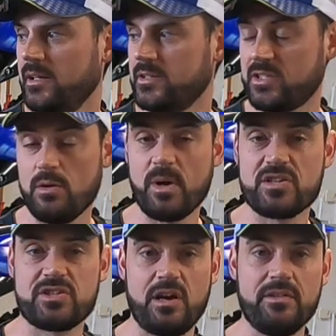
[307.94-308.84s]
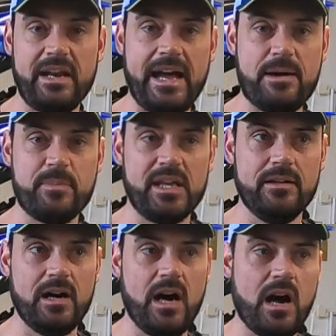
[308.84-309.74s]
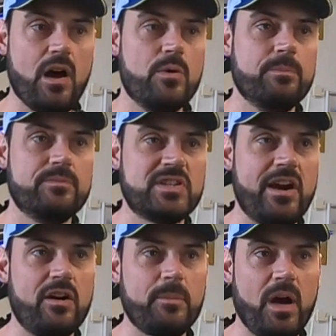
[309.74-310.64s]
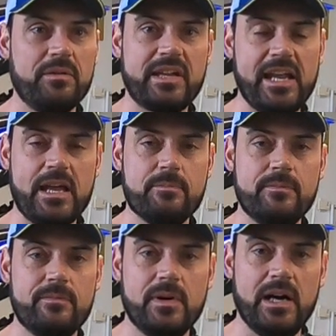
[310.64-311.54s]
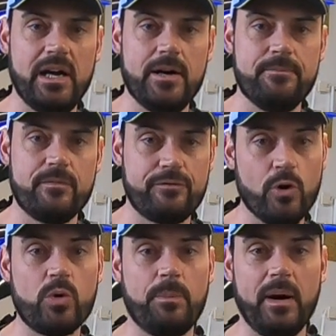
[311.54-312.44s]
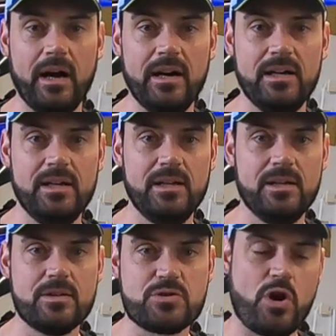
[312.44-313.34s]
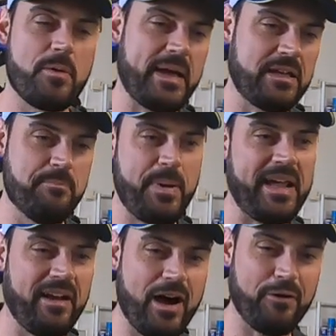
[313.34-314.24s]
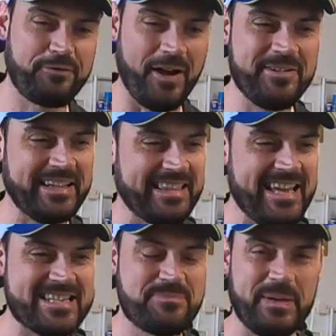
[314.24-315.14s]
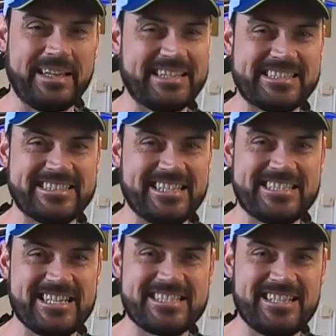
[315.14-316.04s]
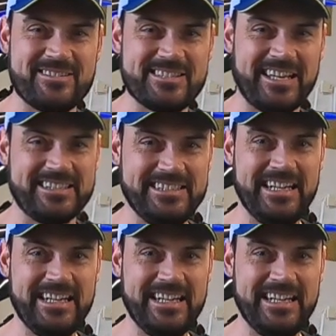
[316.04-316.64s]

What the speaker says: So much so that it had me at home tearing my own KTM fork apart, trying to make it better after owning this, because I was like,